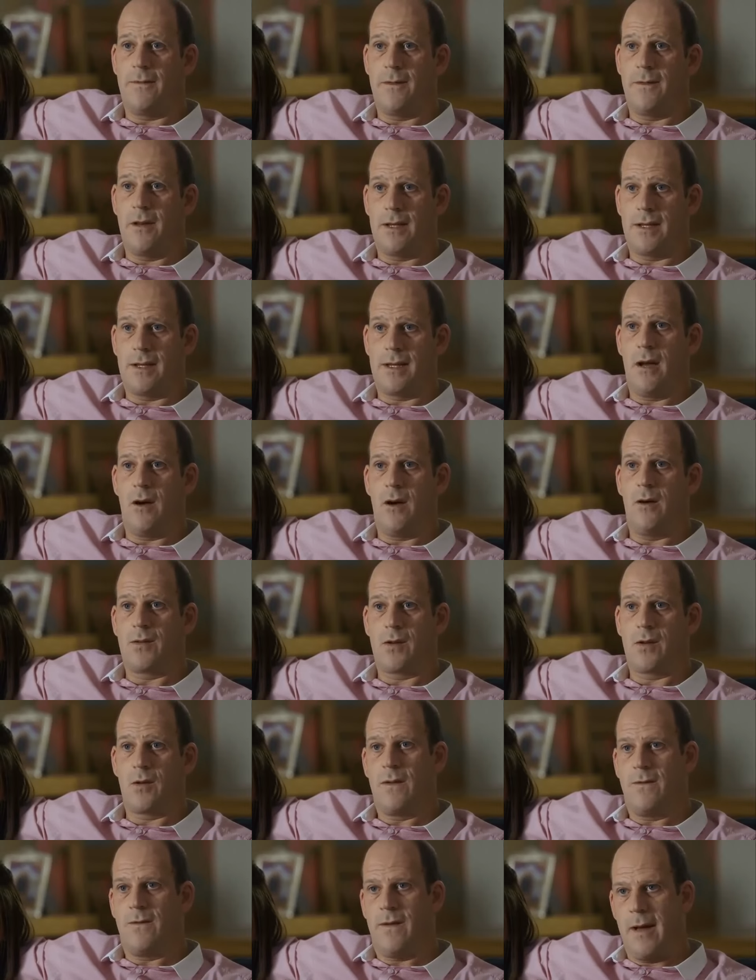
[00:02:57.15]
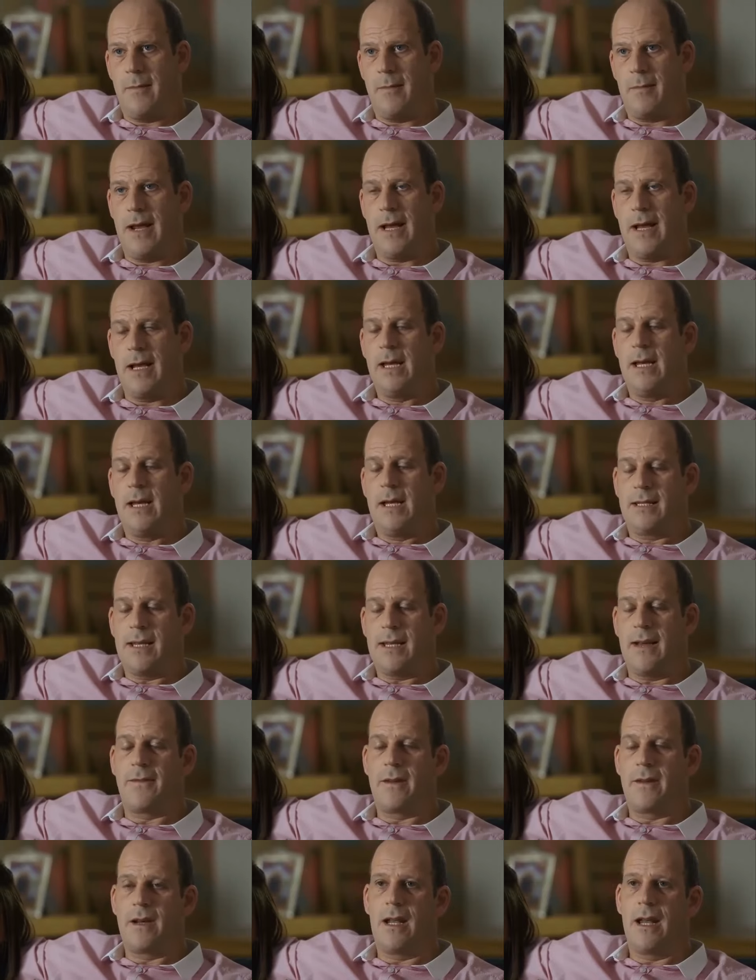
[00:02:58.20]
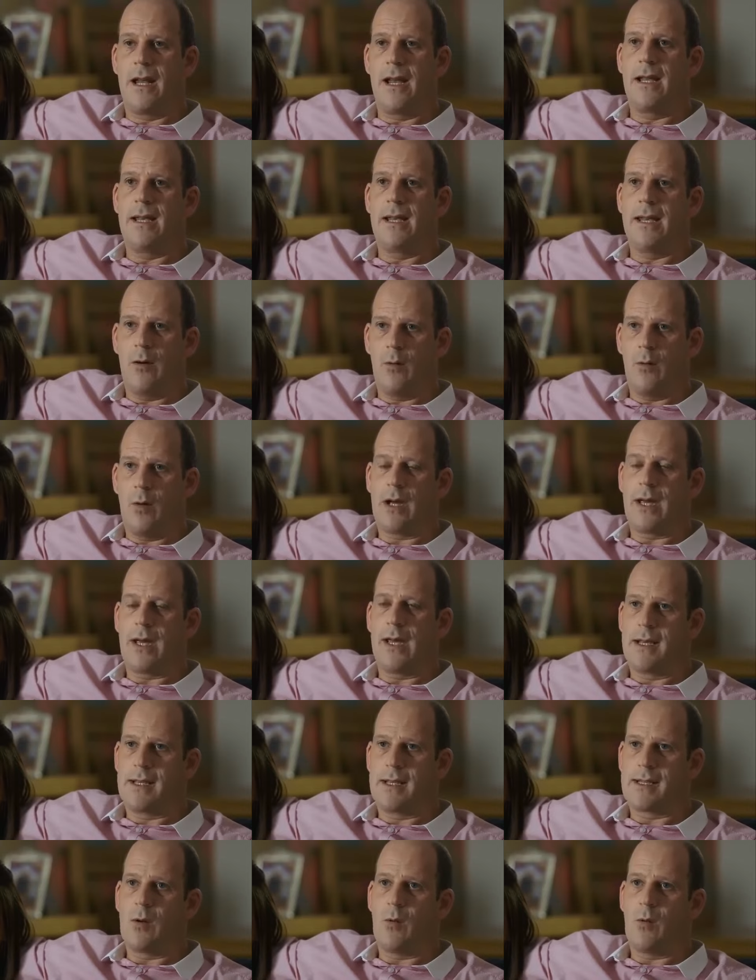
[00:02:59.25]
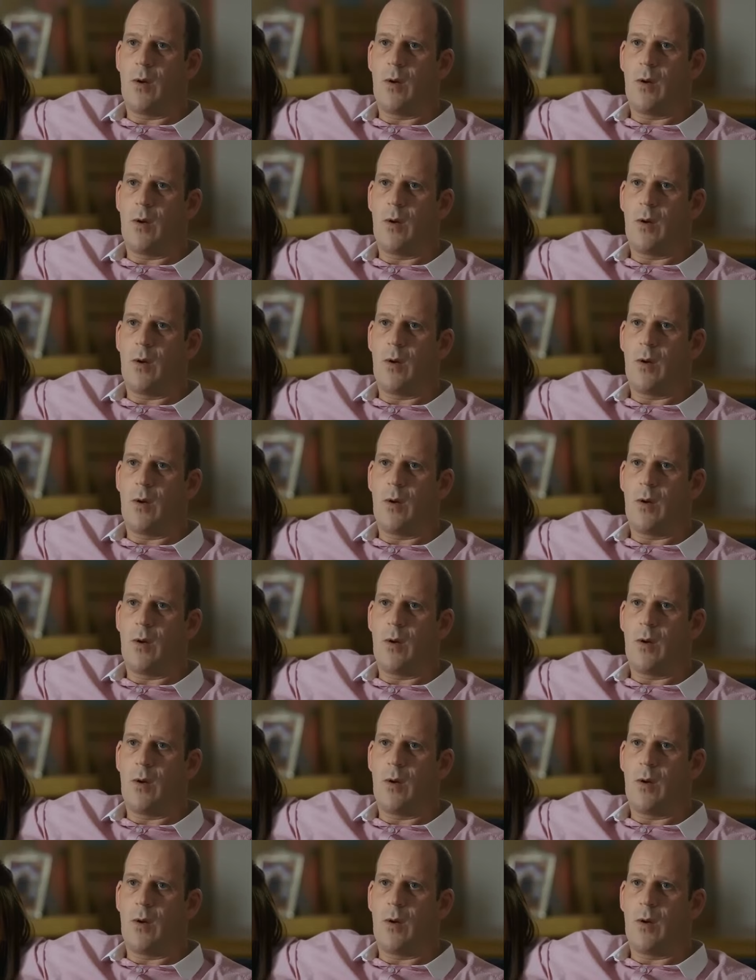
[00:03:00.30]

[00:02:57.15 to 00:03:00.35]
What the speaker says: for yourselves or your family, definitely networking is